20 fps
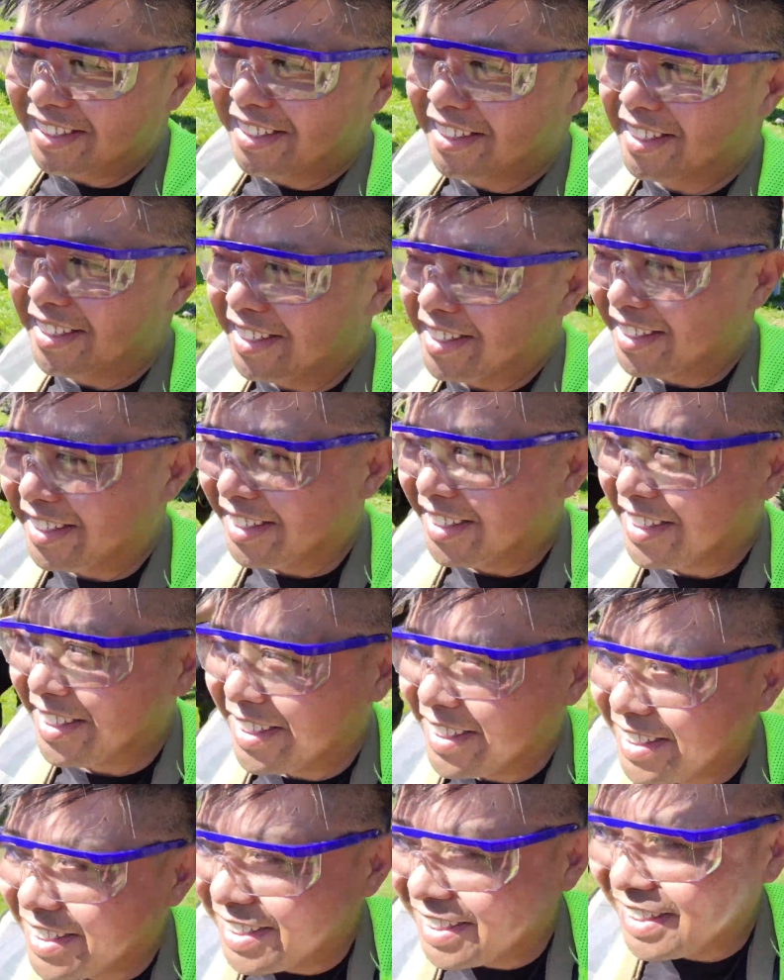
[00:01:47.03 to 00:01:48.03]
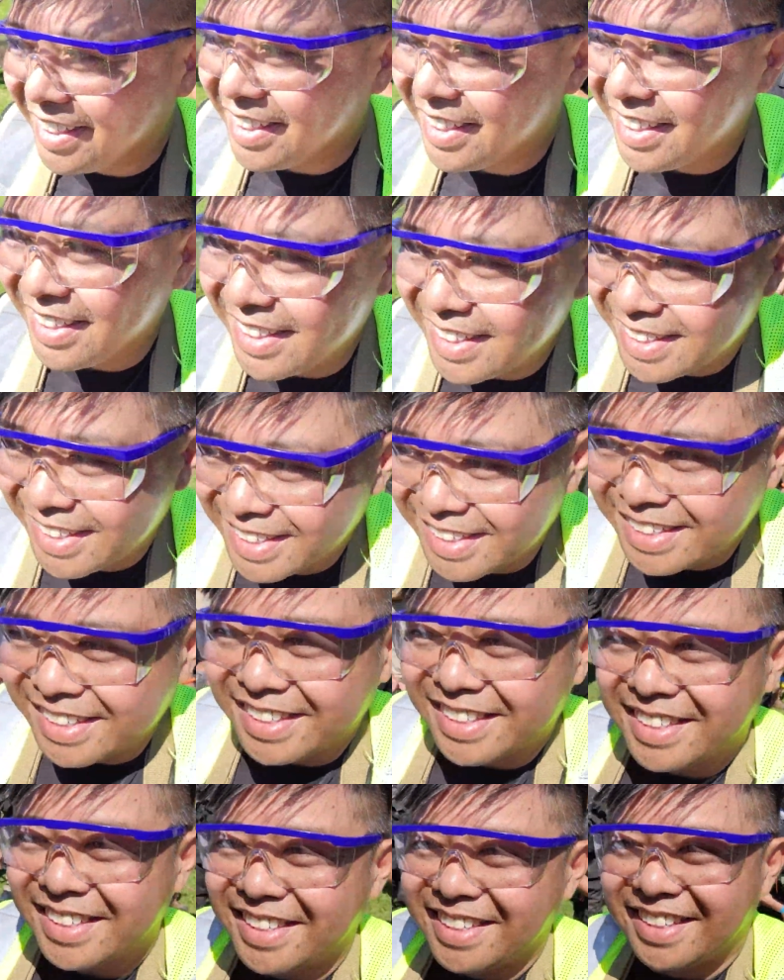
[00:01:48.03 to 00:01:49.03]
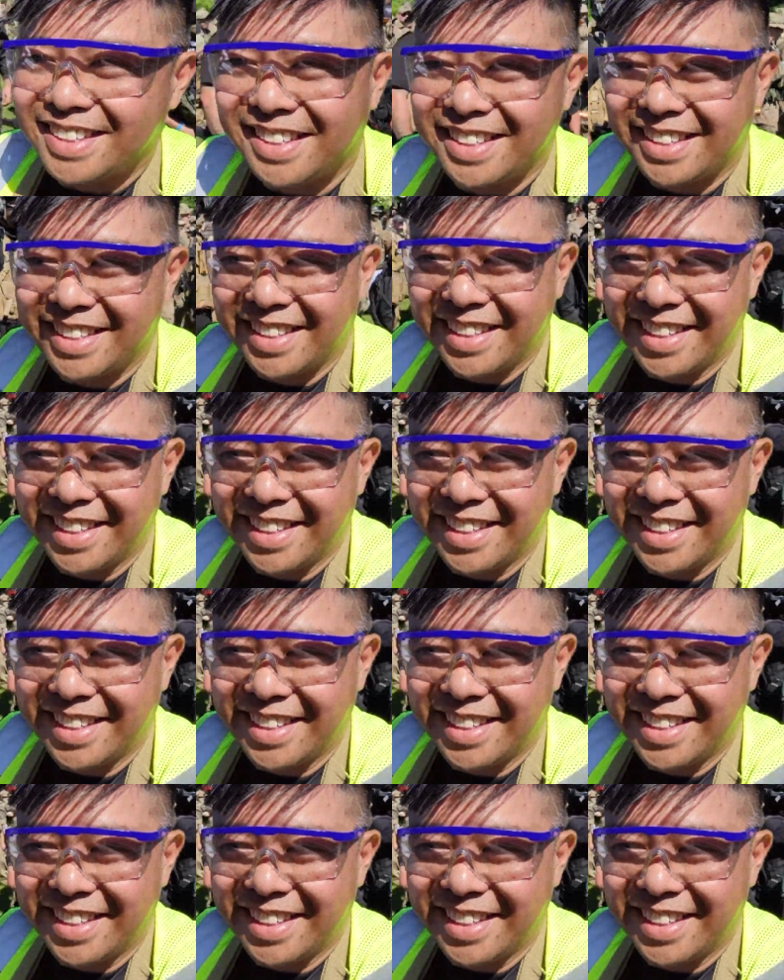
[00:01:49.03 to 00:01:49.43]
some of the hardcore MilSim rules,